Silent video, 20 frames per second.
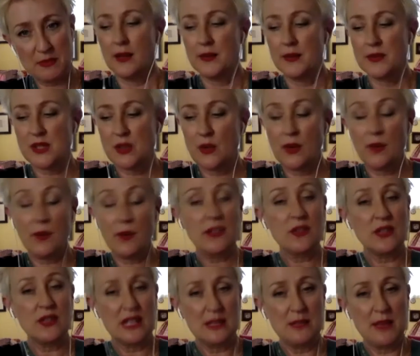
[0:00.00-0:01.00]
So I went
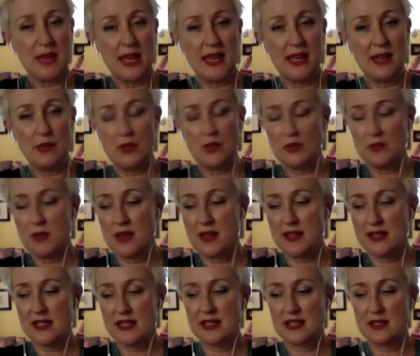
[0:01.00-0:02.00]
on eBay with my
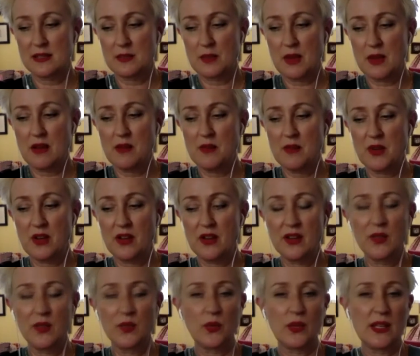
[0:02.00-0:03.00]
assistant Barbara,
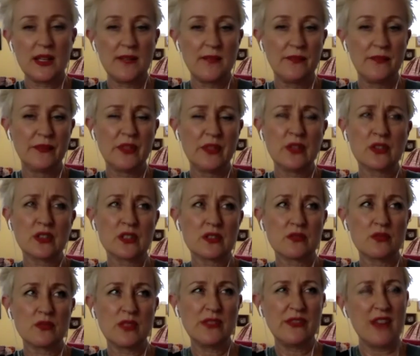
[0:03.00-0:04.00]
and we
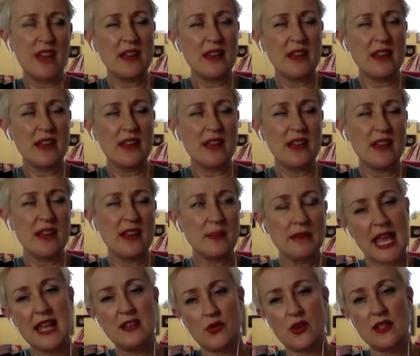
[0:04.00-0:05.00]
found about
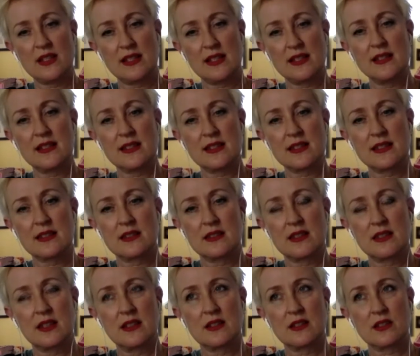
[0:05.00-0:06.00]
10 dresses
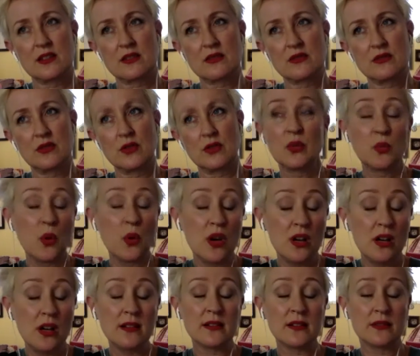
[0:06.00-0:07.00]
that could
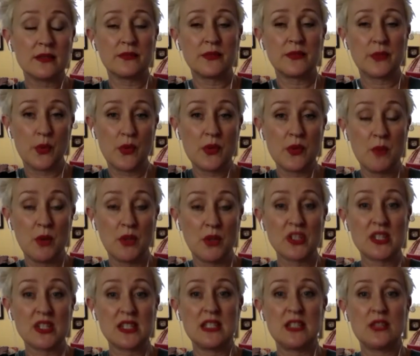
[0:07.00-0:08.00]
work for the
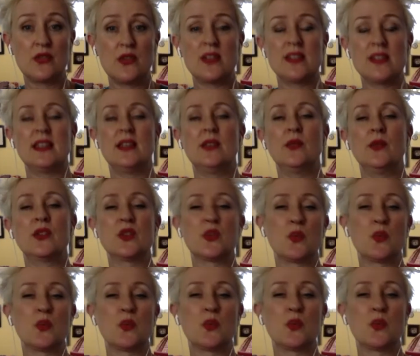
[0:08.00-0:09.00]
modesty dressing, which was